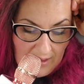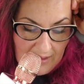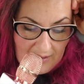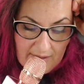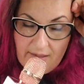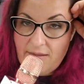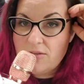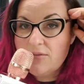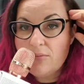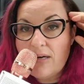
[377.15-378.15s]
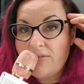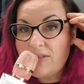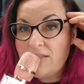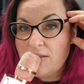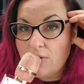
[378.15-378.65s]
And uh, whatever
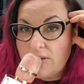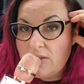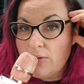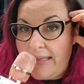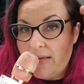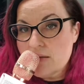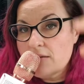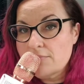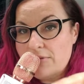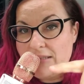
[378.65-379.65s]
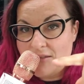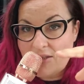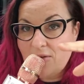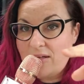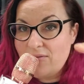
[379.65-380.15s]
she's doing, do it. Because
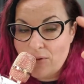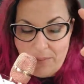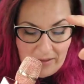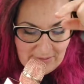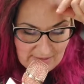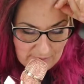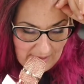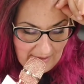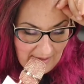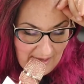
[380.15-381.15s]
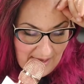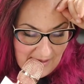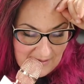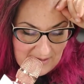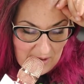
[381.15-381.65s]
she lost four pounds this week.
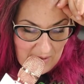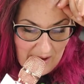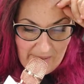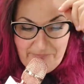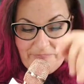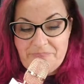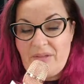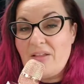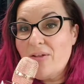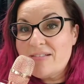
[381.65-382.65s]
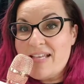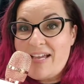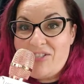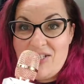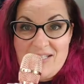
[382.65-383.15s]
So um, it looks
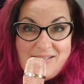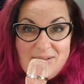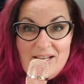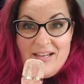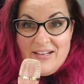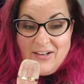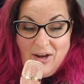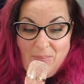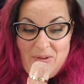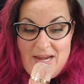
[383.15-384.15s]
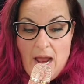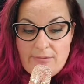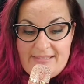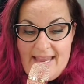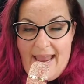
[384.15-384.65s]
like she's going to beat
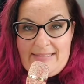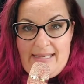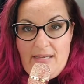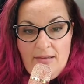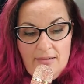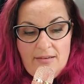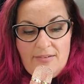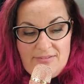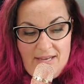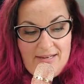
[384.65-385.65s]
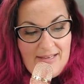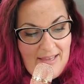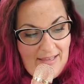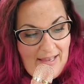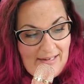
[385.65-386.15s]
out Sandy. If Sandy
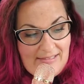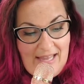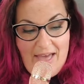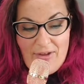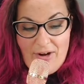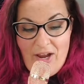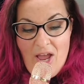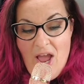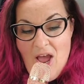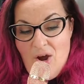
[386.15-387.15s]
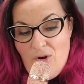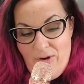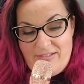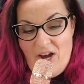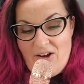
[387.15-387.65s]
can't get it together.
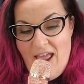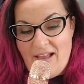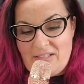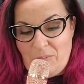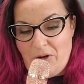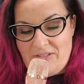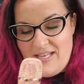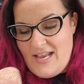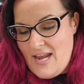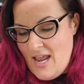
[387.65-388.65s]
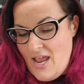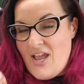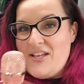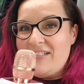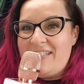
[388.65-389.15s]
Who is our next person?
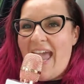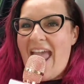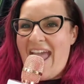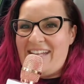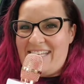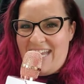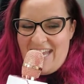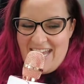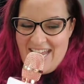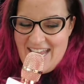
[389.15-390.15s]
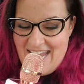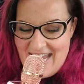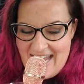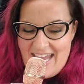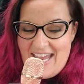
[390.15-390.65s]

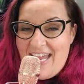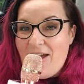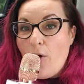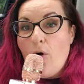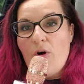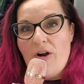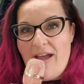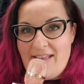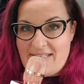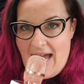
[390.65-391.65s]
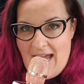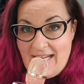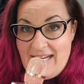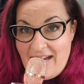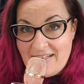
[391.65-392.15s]
Sandy! Or as
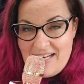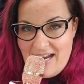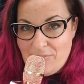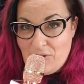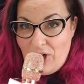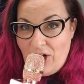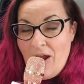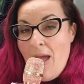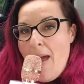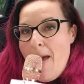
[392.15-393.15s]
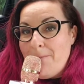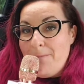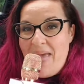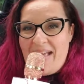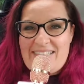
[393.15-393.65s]
I nicknamed her,
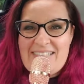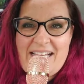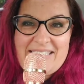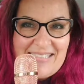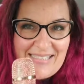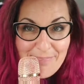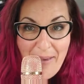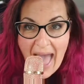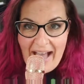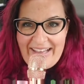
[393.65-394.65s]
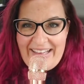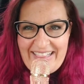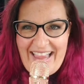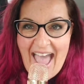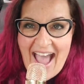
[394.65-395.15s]
Miss
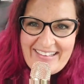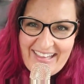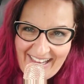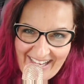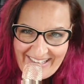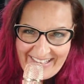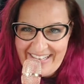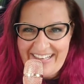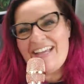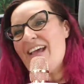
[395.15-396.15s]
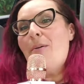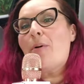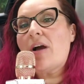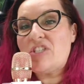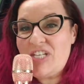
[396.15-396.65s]
Smack-a-Lackin.
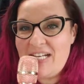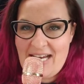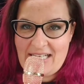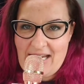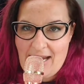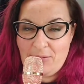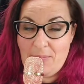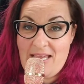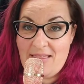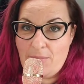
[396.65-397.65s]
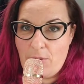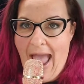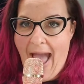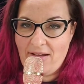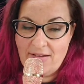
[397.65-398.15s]
Well, because she nicknamed me the
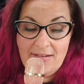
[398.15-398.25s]
brat.